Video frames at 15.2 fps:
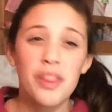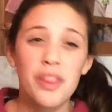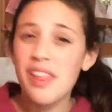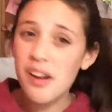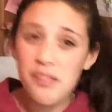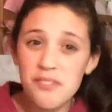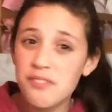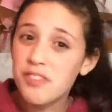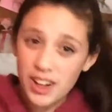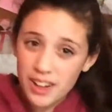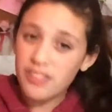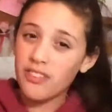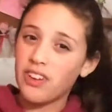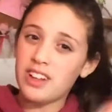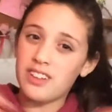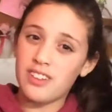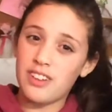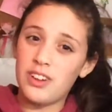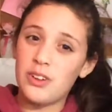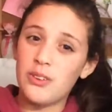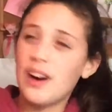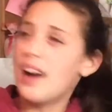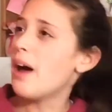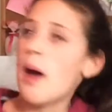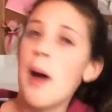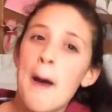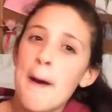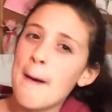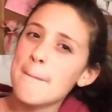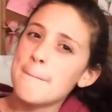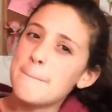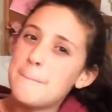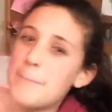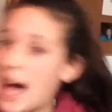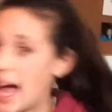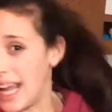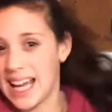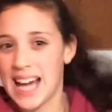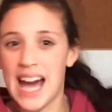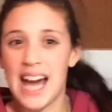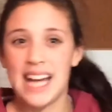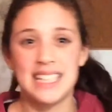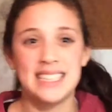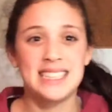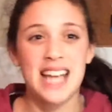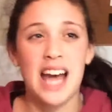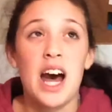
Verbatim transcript: without further ado, bye guys.